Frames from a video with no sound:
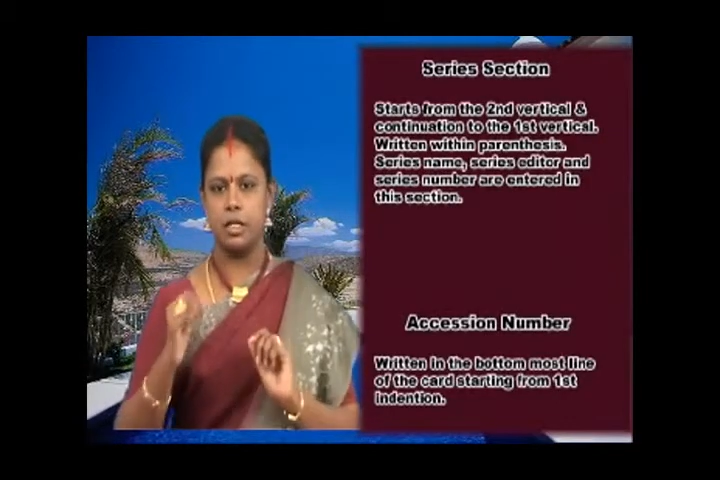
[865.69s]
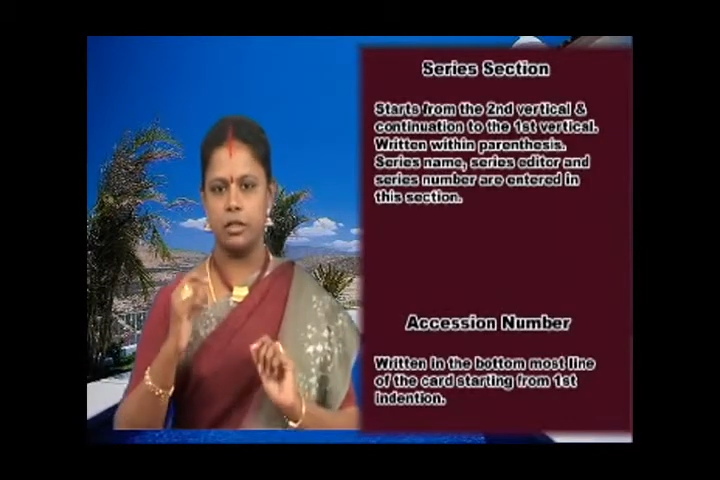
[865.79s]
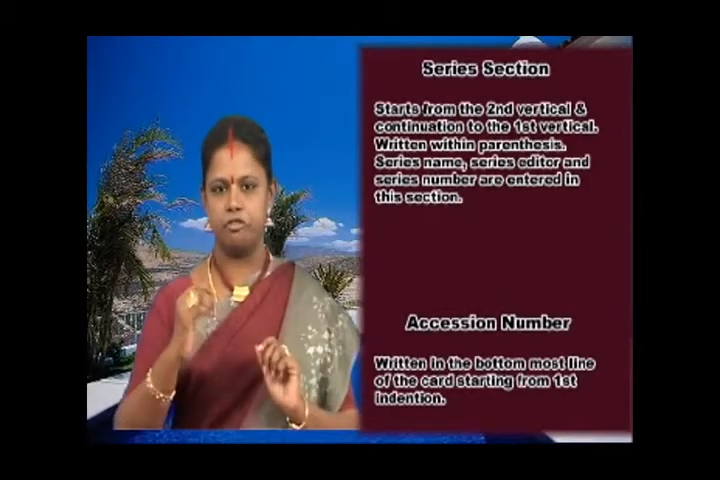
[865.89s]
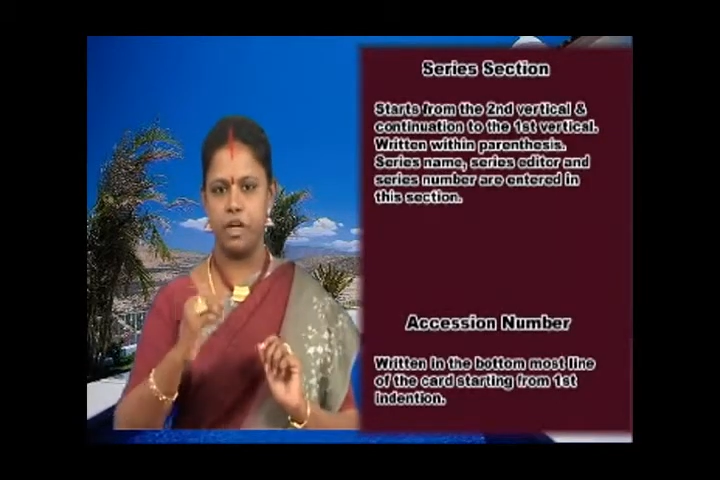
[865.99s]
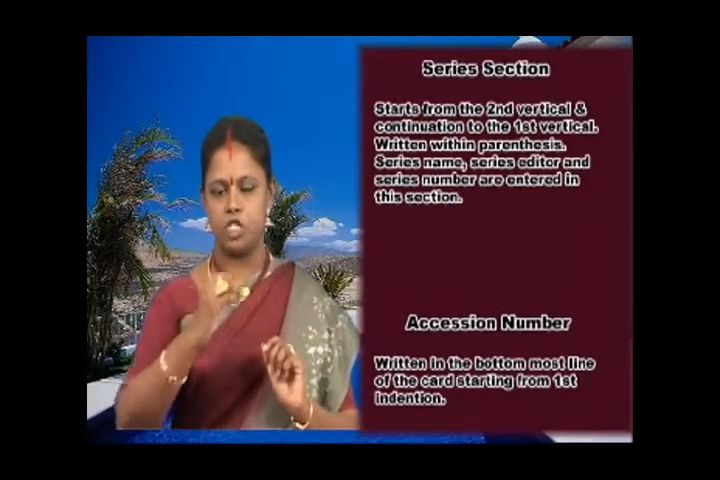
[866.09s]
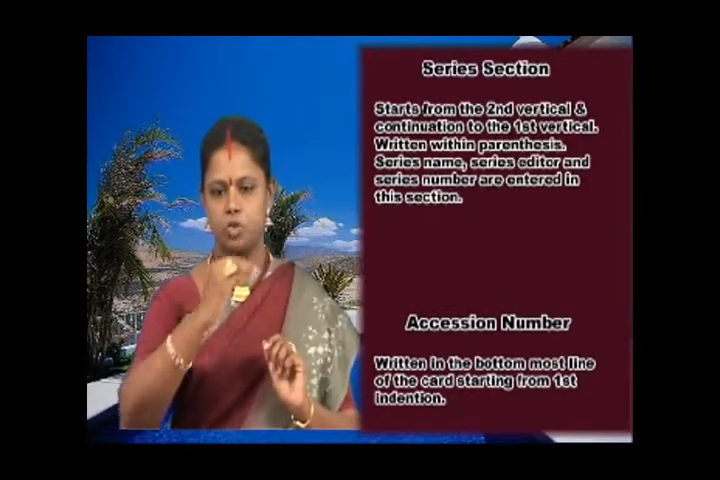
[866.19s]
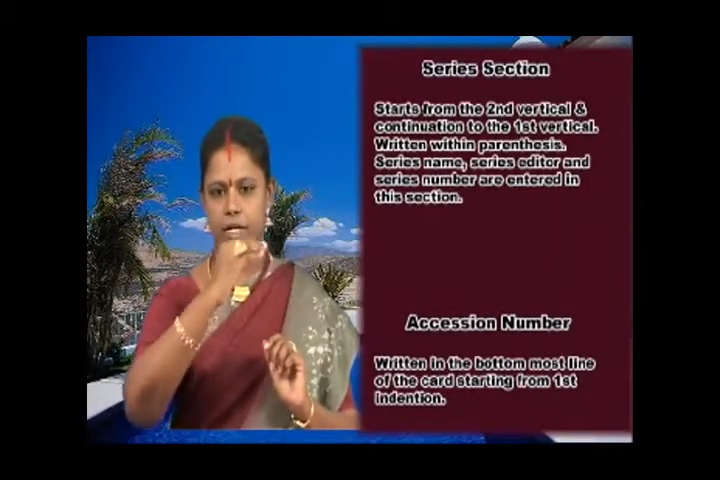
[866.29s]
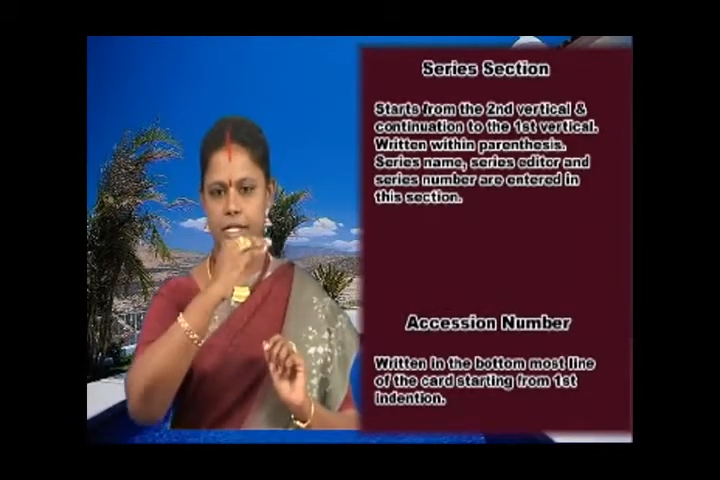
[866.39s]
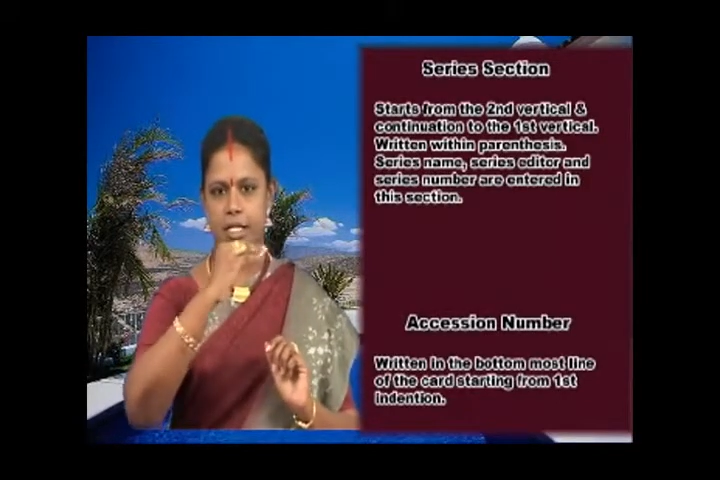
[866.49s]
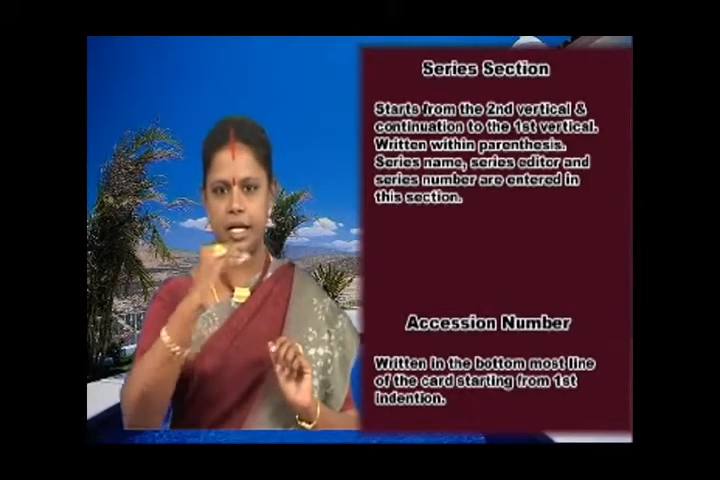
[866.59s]
The first one
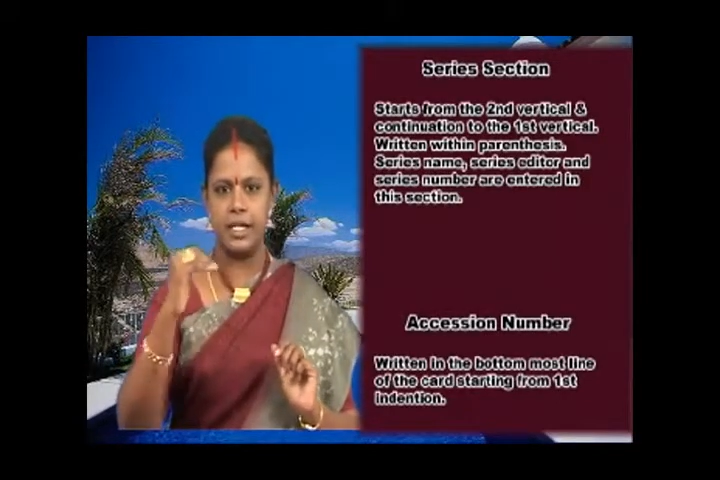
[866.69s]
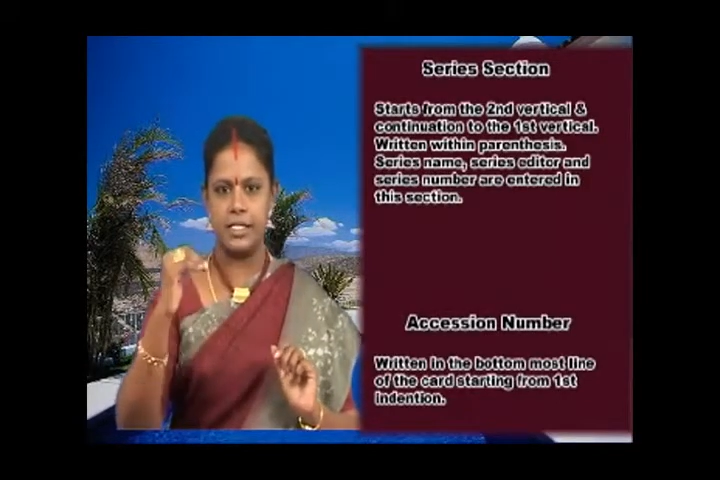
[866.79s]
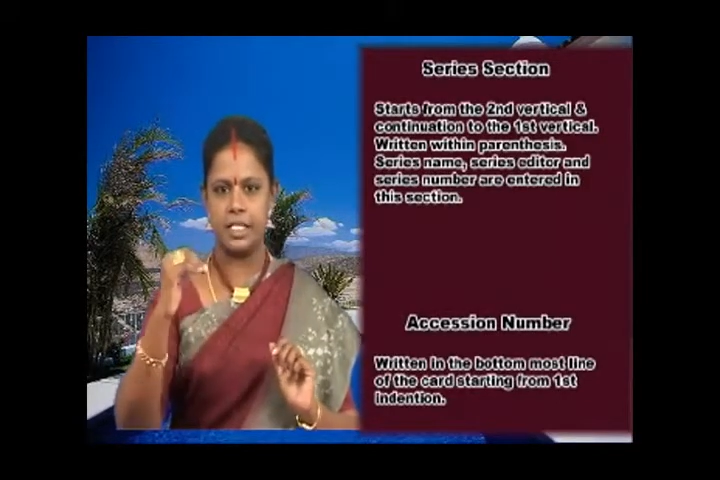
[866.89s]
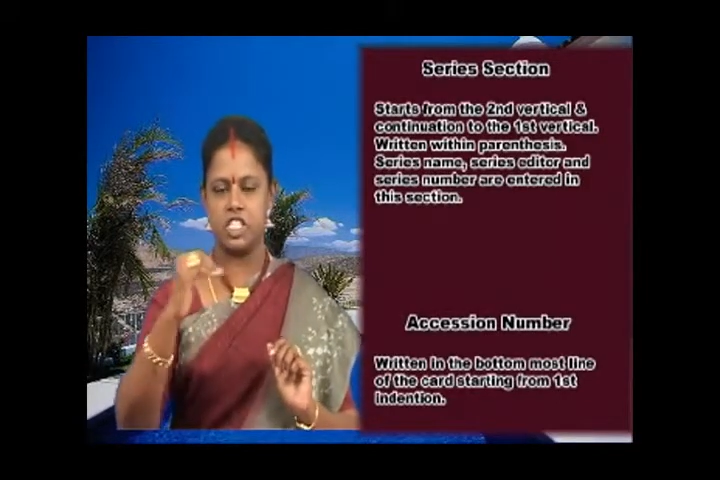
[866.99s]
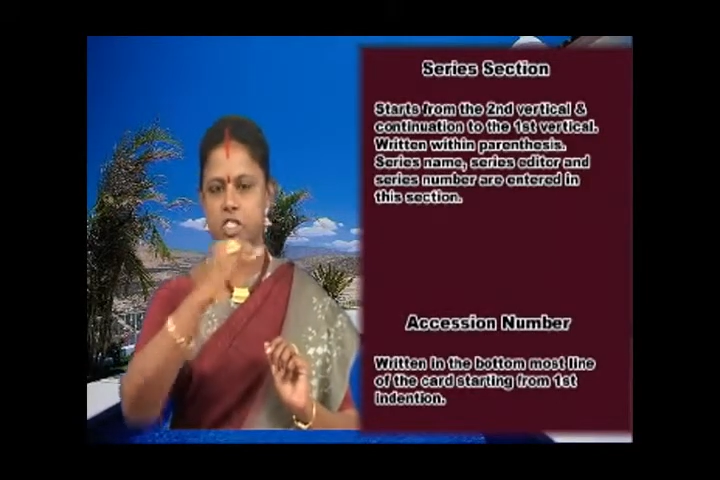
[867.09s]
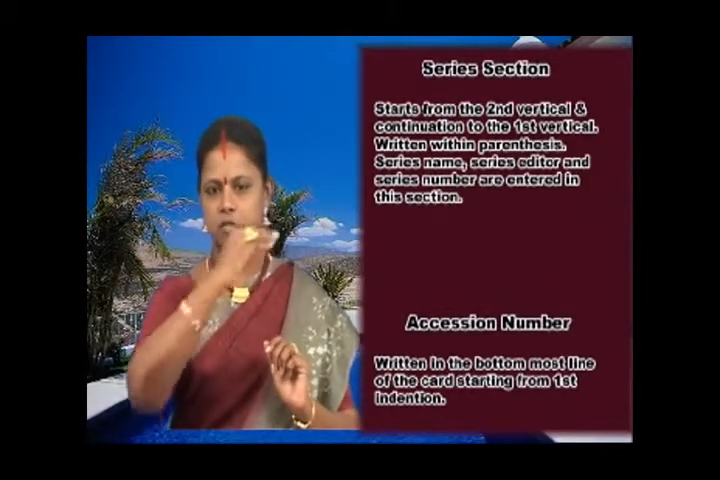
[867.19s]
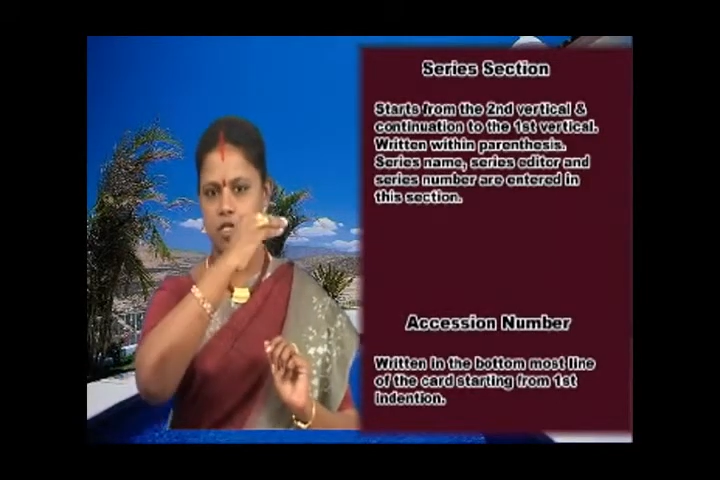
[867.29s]
is leading section,